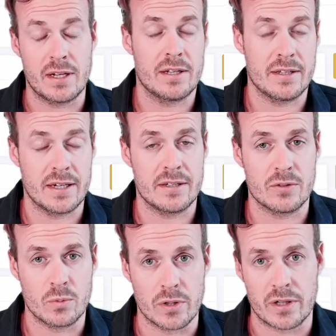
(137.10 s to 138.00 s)
get it to
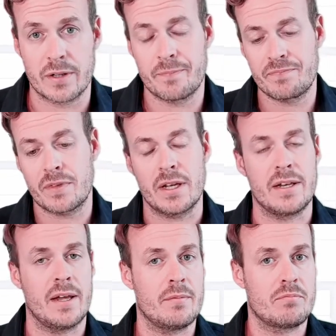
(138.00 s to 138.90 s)
work. And
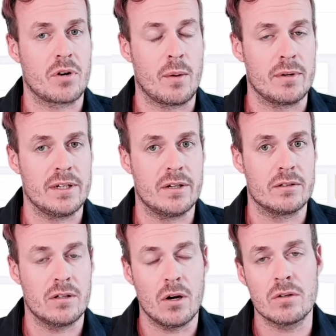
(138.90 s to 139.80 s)
they probably don't
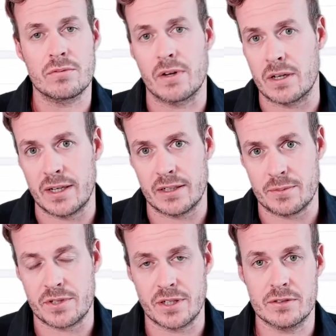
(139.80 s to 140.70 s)
own the validator
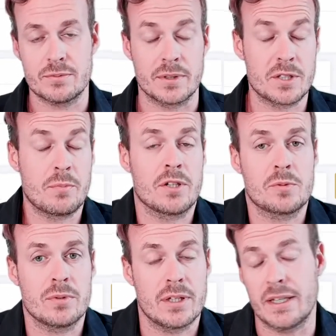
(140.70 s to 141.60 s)
themselves, but it's
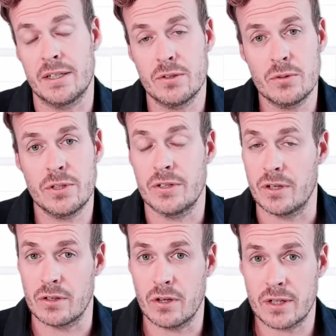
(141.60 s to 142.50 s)
possible that they do. You
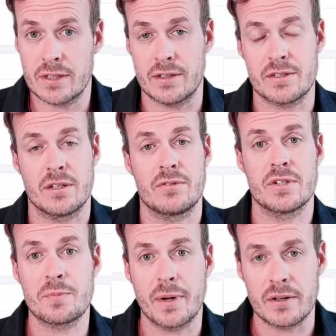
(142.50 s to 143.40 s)
don't know that, that's not
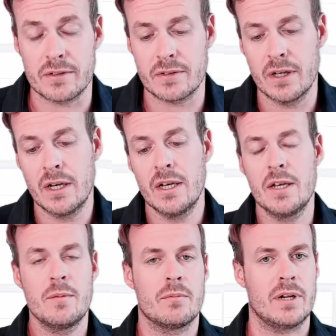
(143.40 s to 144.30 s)
transparent.
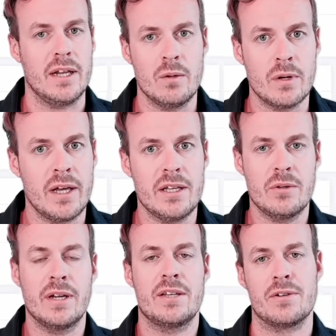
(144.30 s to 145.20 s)
But anyway, you
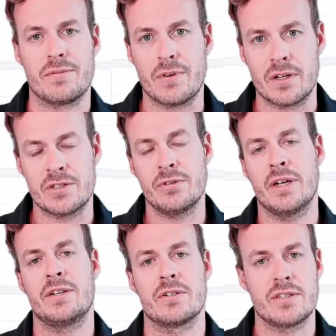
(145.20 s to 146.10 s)
get your funds, you
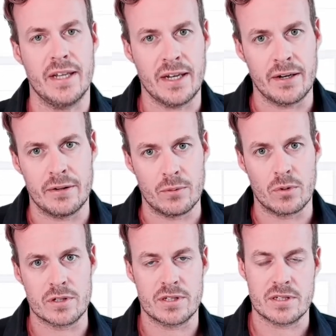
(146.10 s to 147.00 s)
get your staking
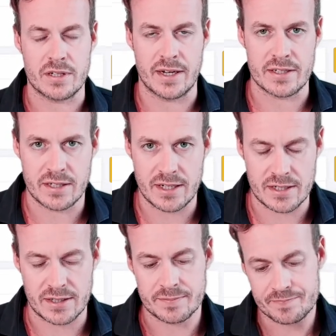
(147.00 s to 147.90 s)
rewards, and it's nice and easy.